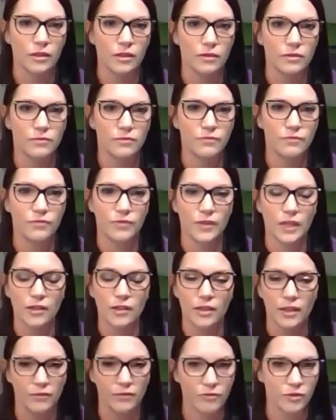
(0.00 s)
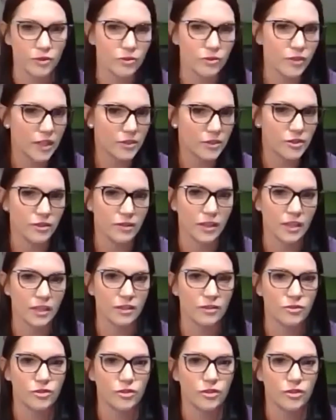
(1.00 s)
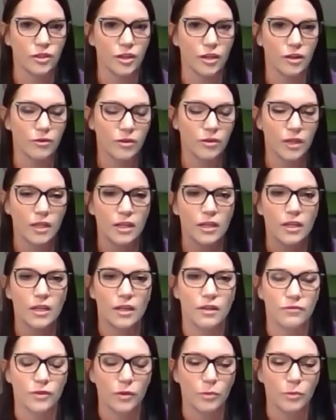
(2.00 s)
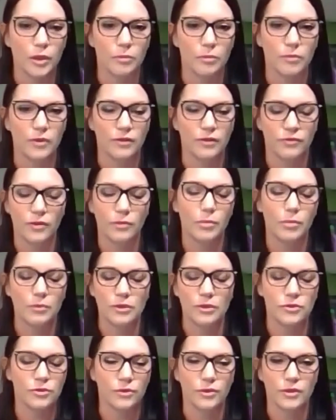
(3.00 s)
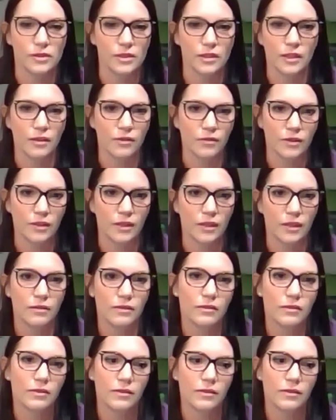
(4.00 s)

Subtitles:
a very different direction than it should go if the baby tooth isn't healthy.